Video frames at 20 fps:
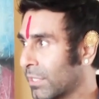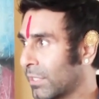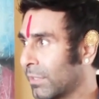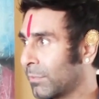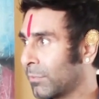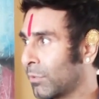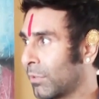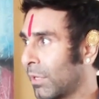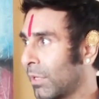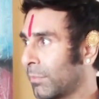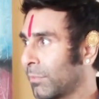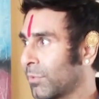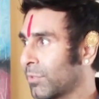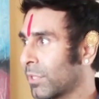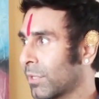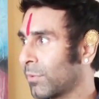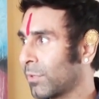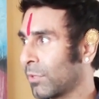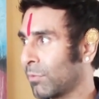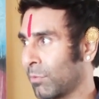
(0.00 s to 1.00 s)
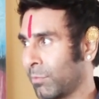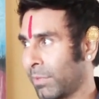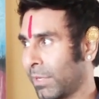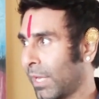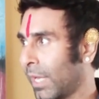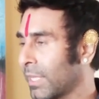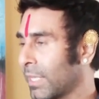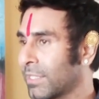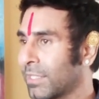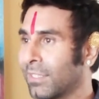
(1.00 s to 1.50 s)
our music video
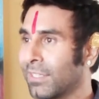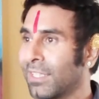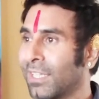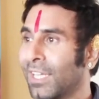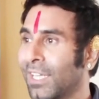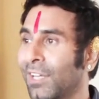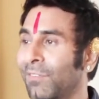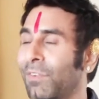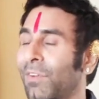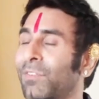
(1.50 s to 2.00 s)
Womanizer,